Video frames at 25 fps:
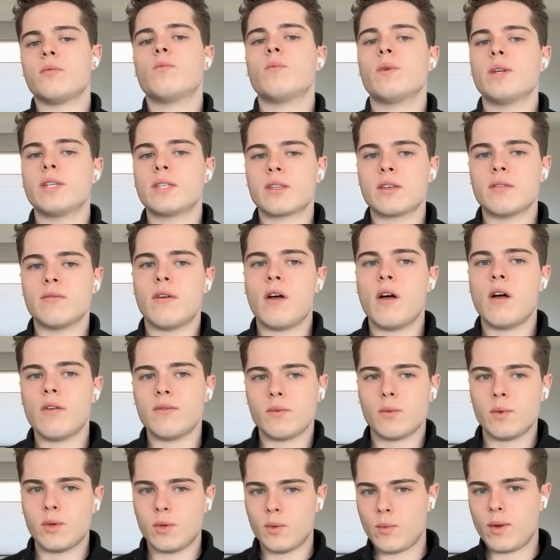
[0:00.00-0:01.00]
risk involved
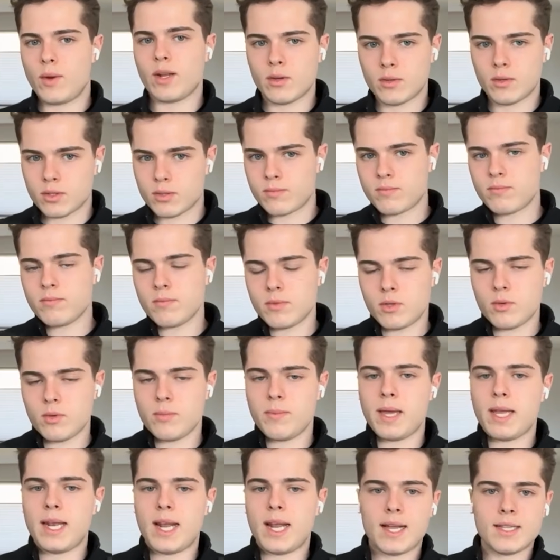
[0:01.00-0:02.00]
when you want to go do
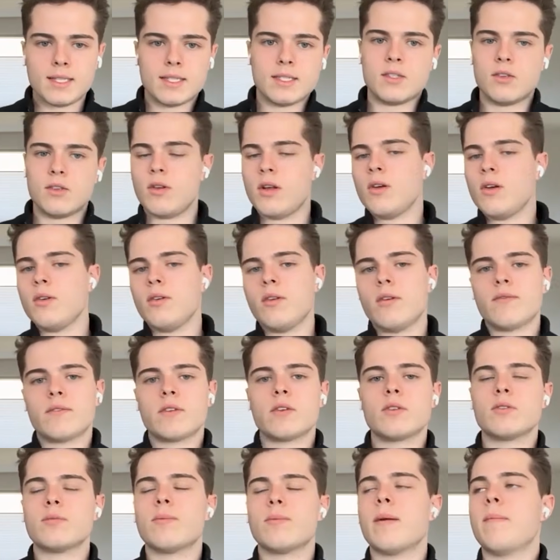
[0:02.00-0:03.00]
paid ads. As you have to
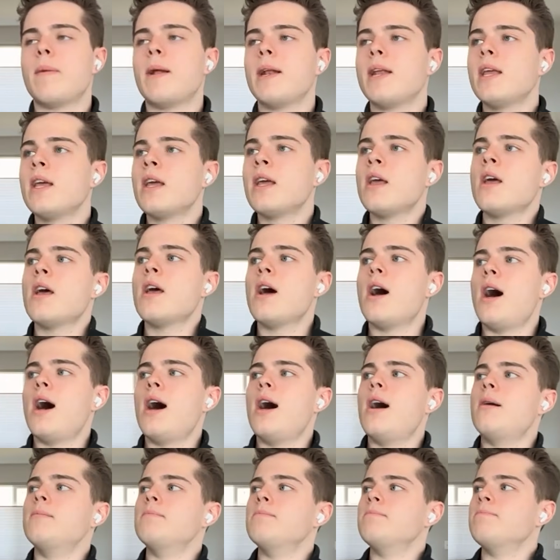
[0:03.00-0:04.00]
go spend money.
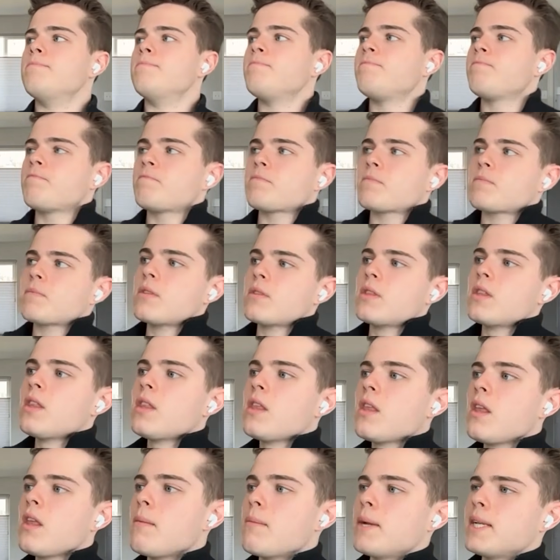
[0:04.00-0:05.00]

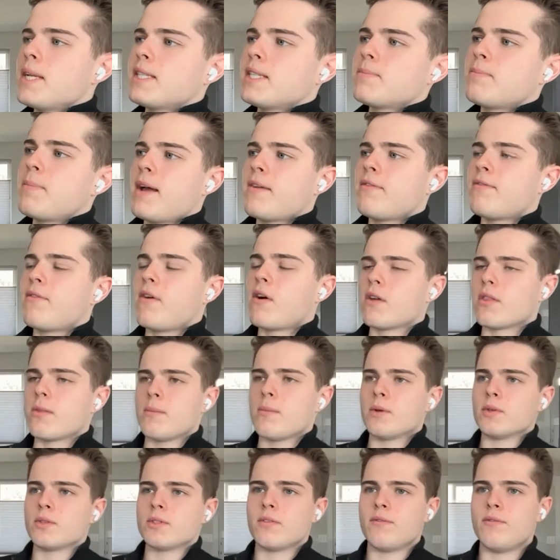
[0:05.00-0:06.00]
But it's by far the
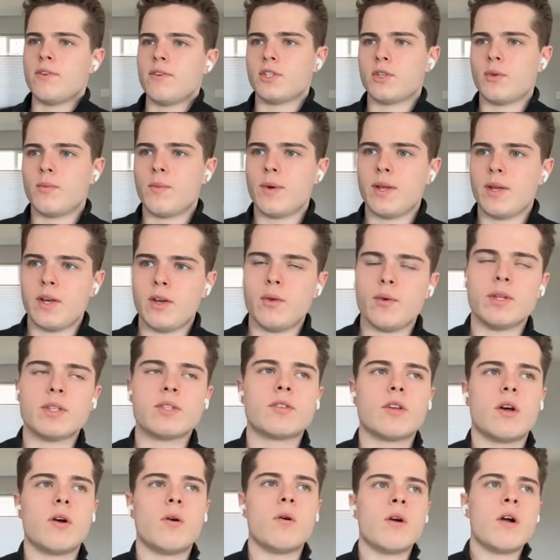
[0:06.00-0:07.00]
most efficient way to do it.
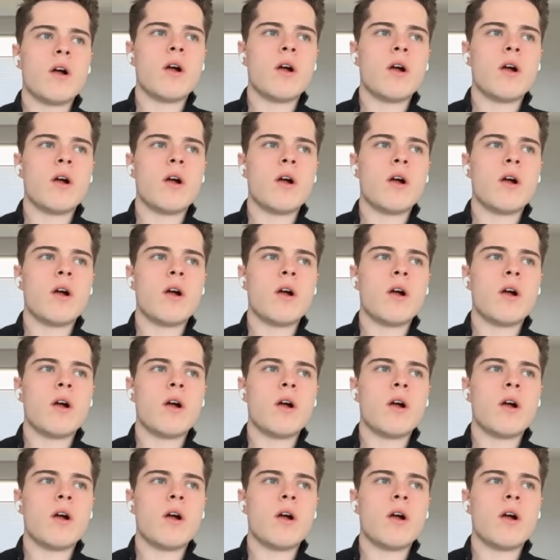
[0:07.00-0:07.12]
So